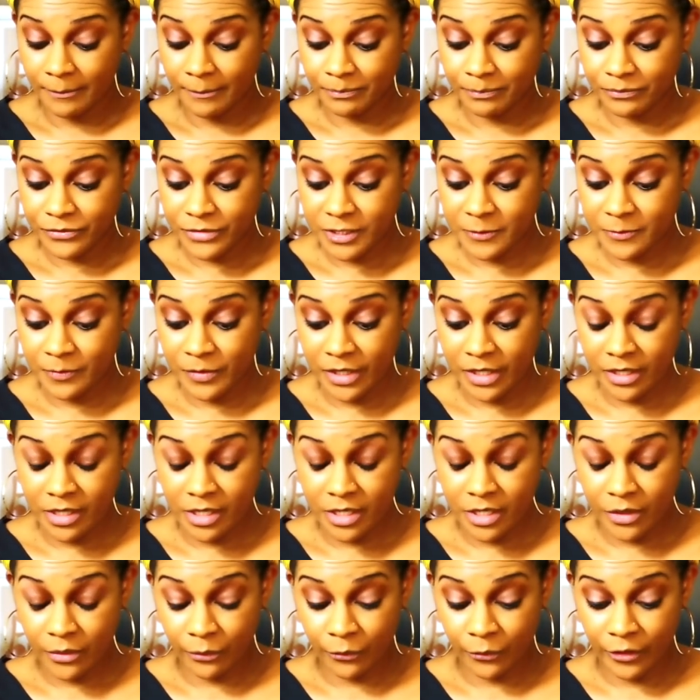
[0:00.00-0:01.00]

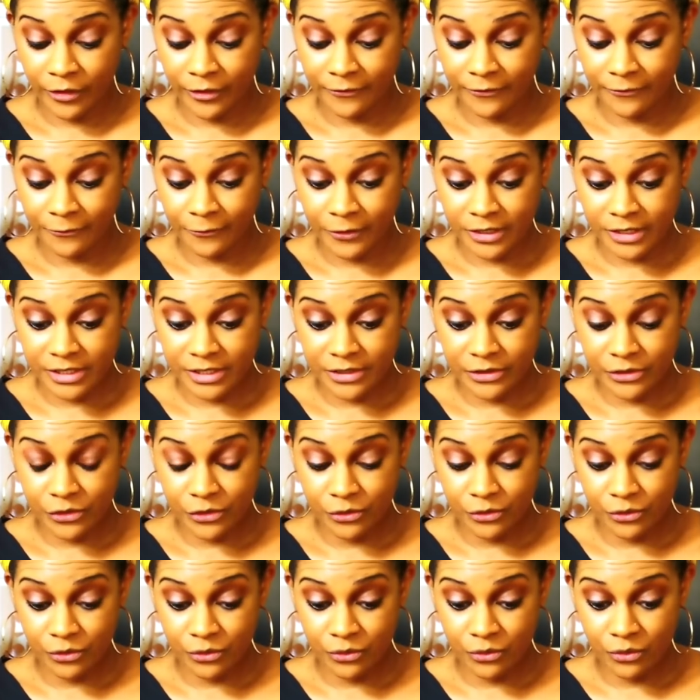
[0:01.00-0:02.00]
speaking in reference
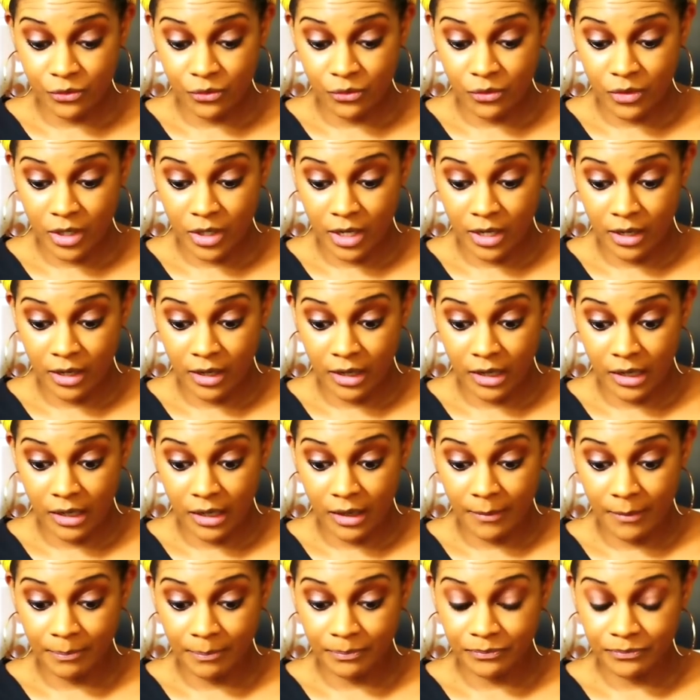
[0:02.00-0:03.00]
to
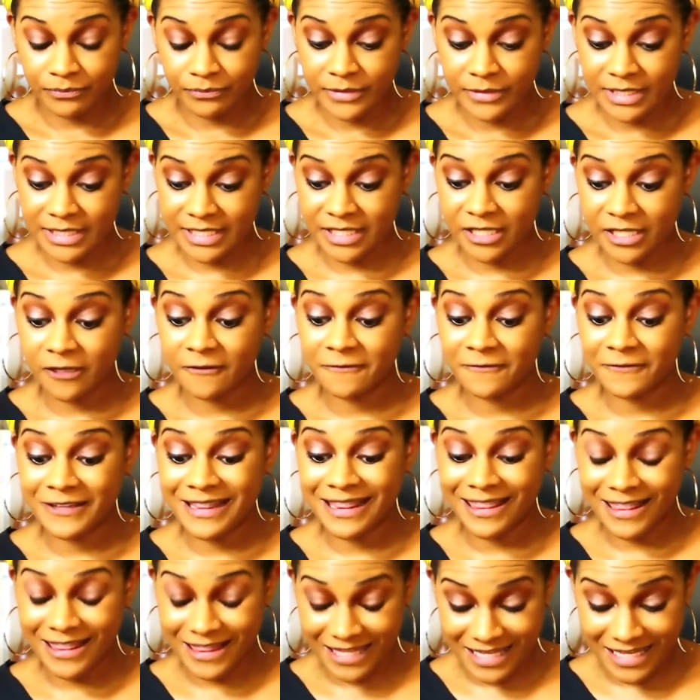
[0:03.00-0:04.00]
stuff
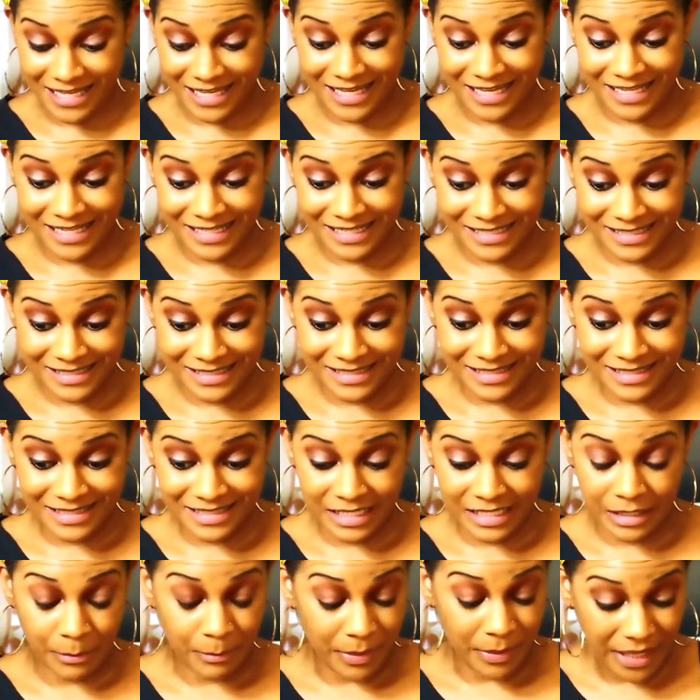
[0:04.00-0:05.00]
and things
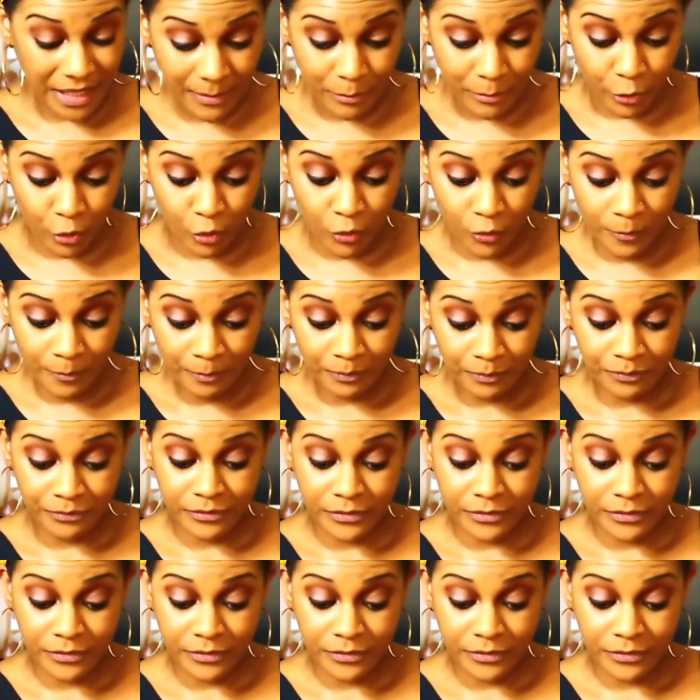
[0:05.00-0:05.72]
and people